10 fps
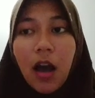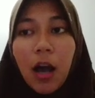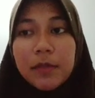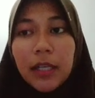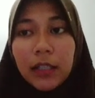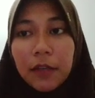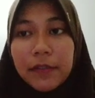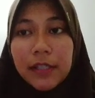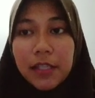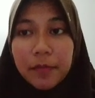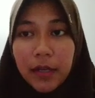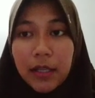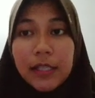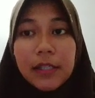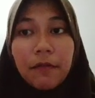Objective assessment
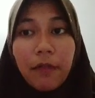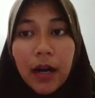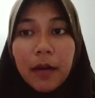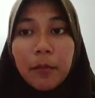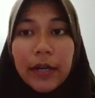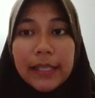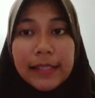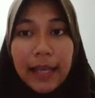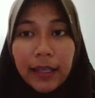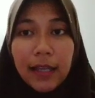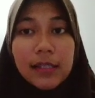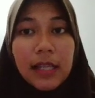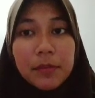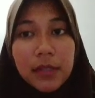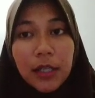is far more exact and
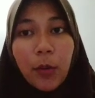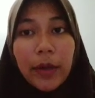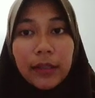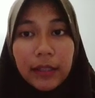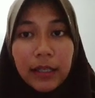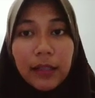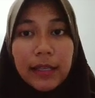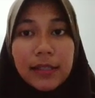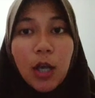subsequently less